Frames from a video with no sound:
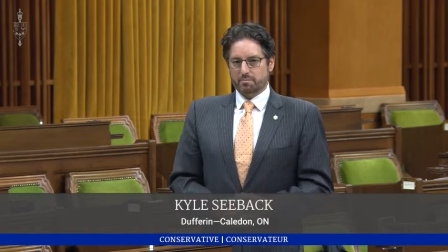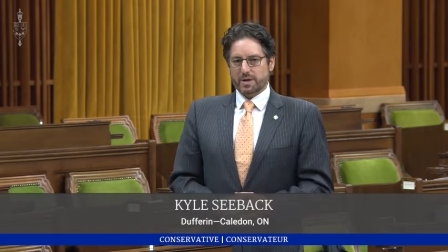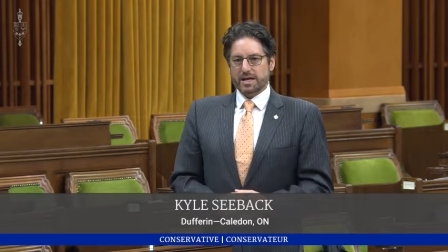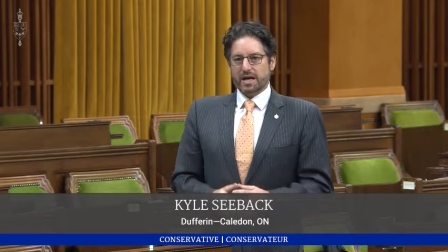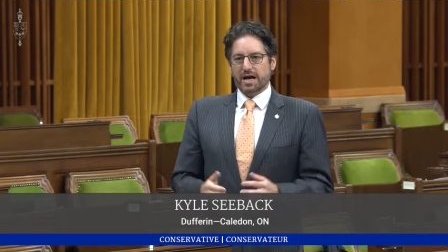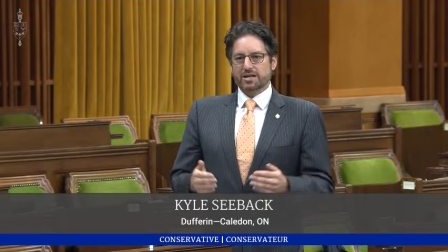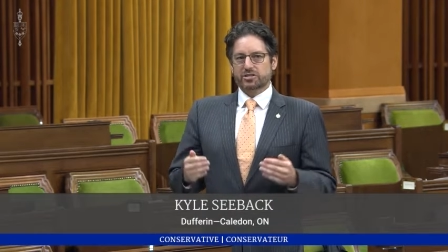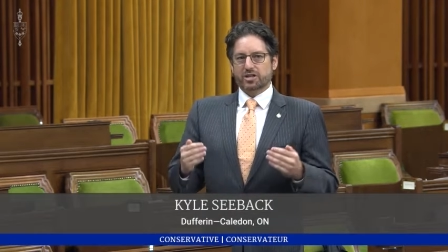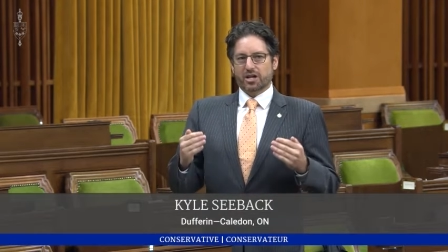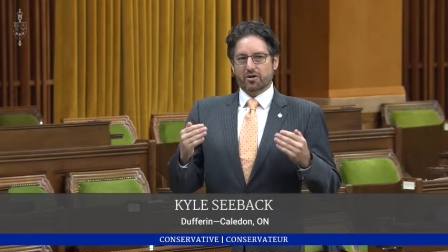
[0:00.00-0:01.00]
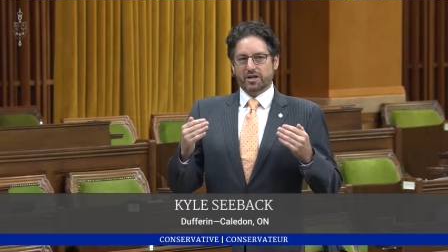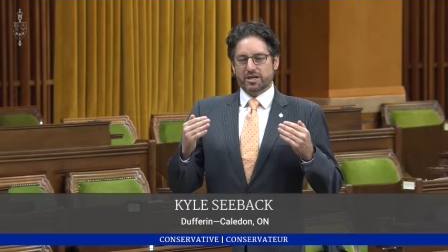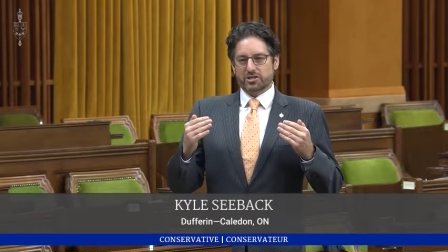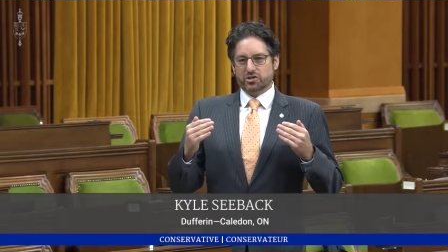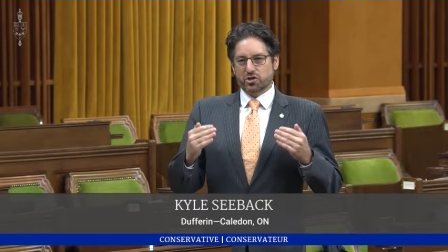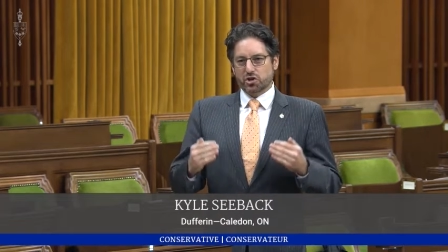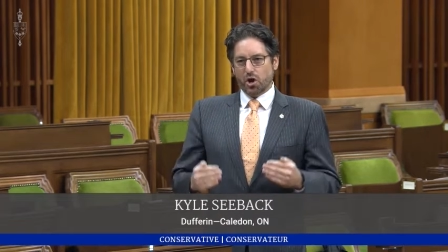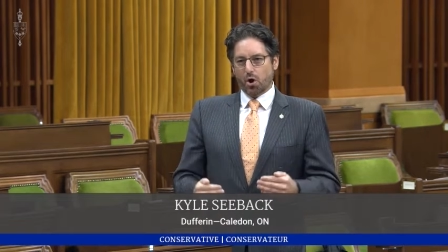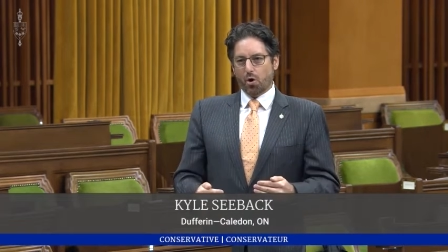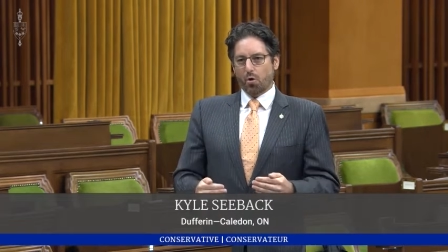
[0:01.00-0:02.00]
Because there is
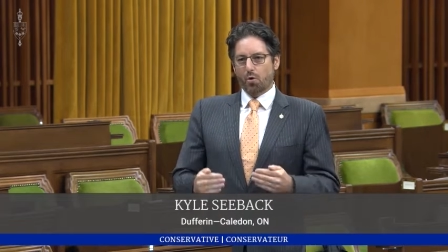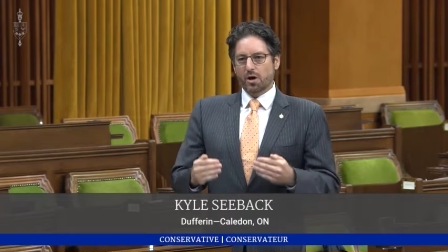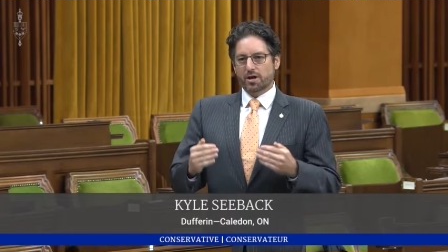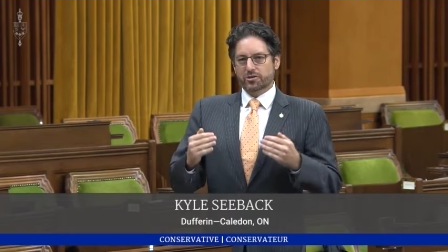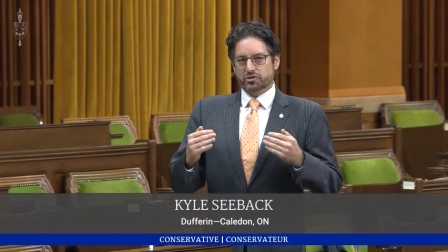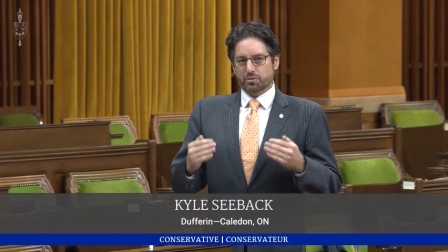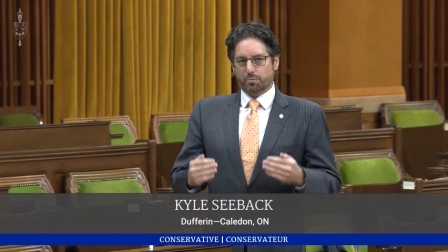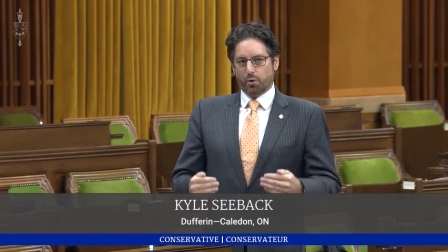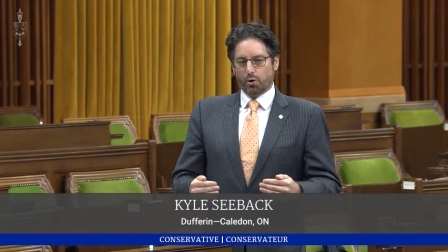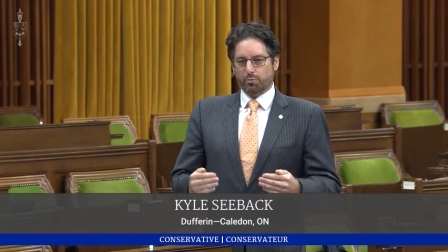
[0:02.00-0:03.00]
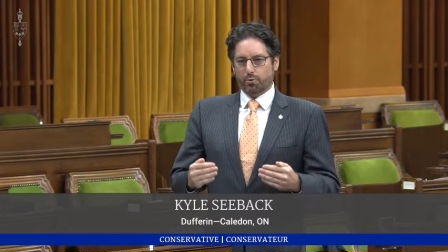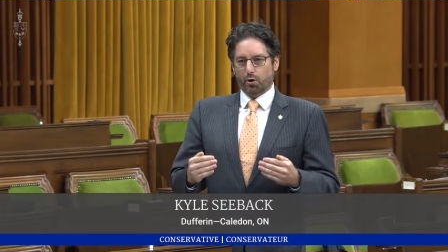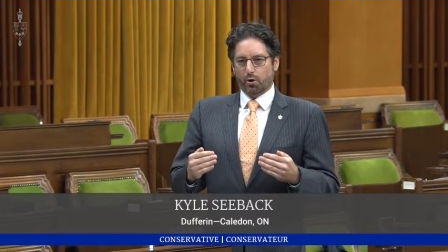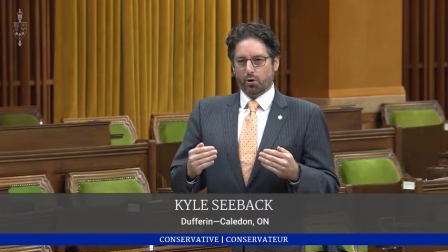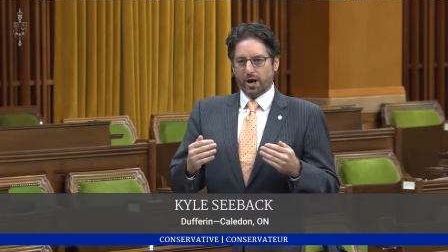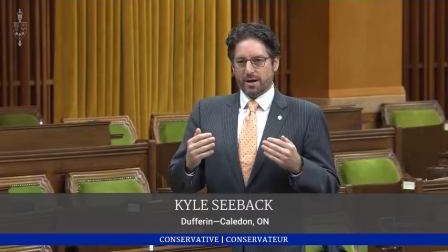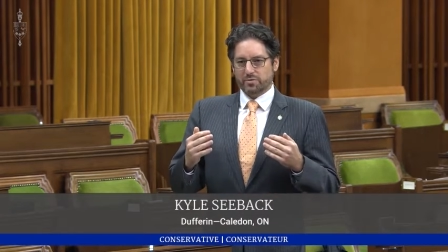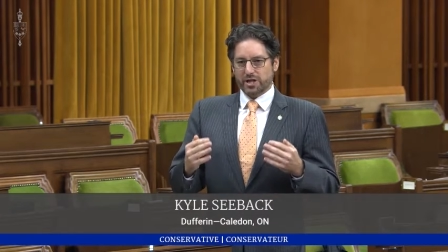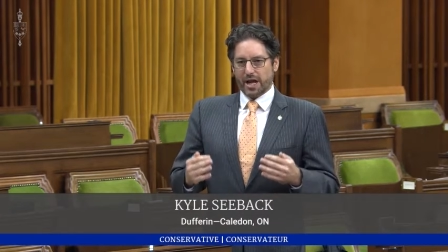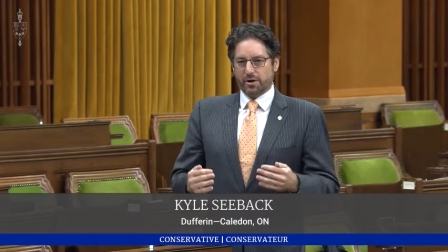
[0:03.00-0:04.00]
no support
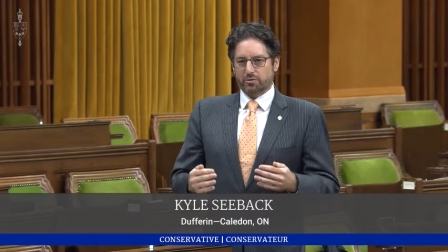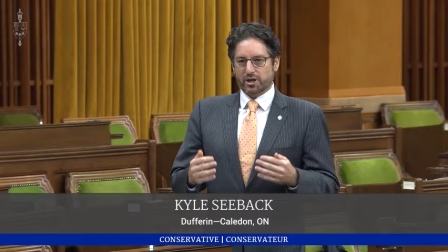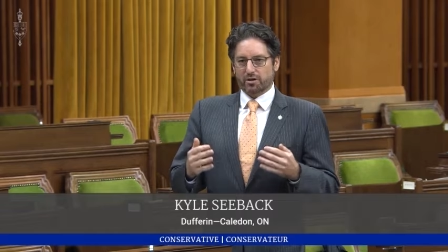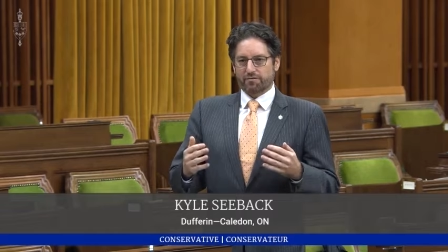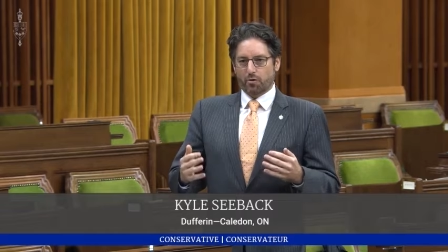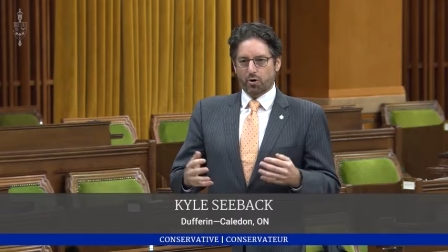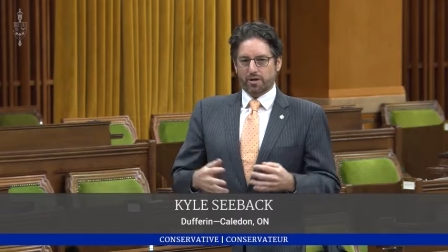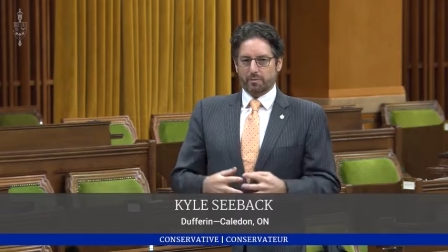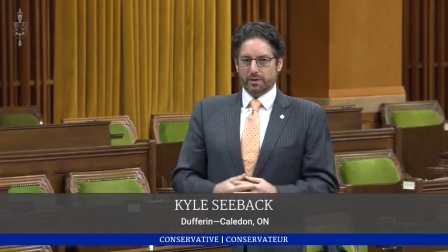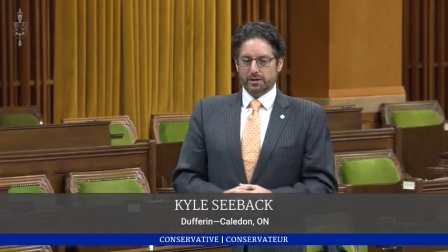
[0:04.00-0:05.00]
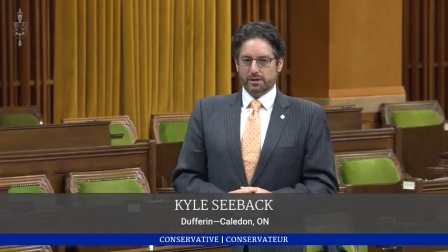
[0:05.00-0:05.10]
programs out there for them.